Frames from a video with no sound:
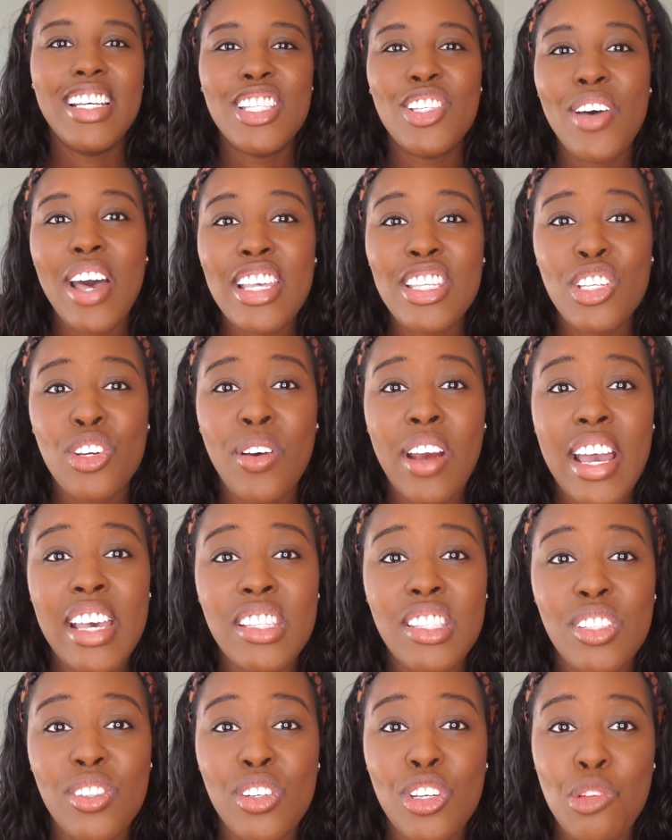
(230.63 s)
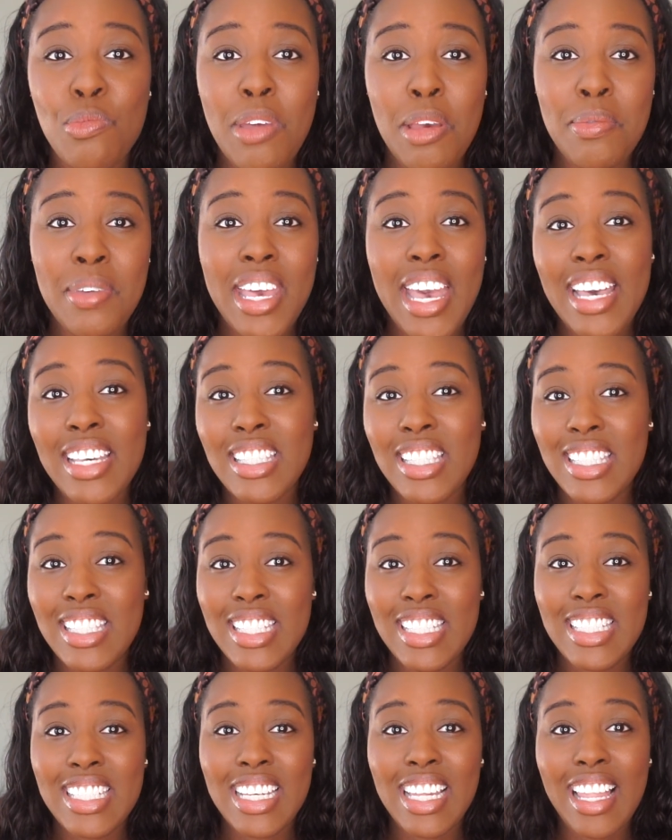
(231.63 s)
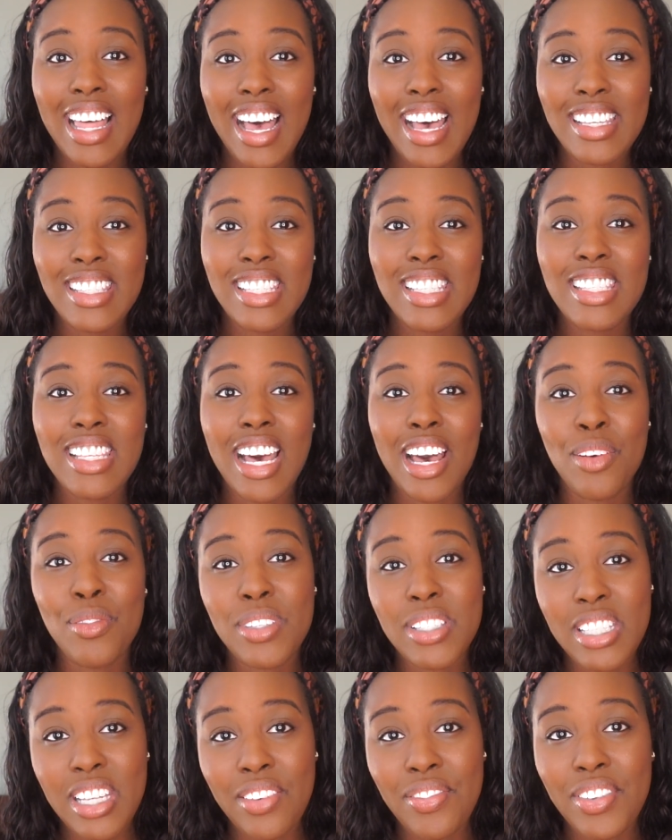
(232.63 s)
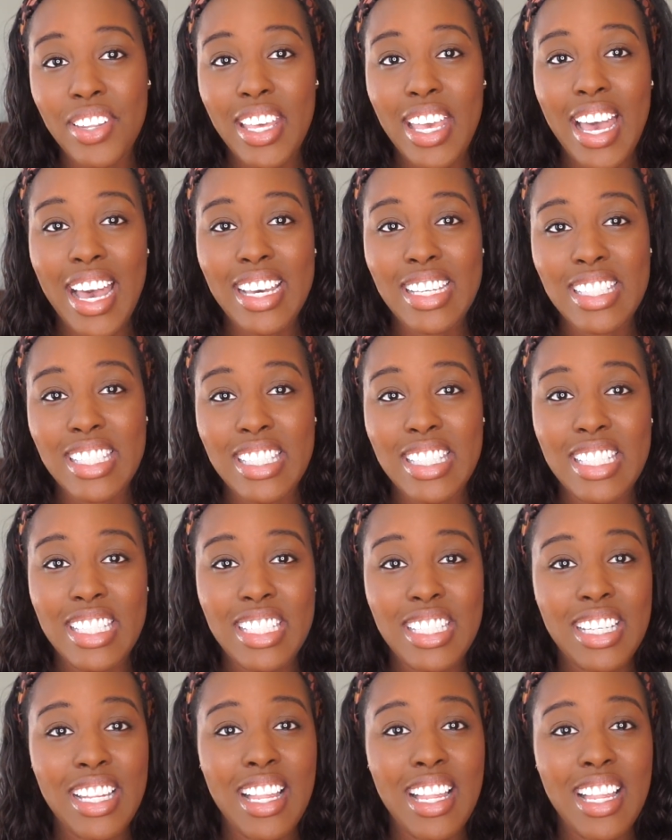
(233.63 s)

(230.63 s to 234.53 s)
So as a grad student, you may be asked to teach classes. I was definitely asked to teach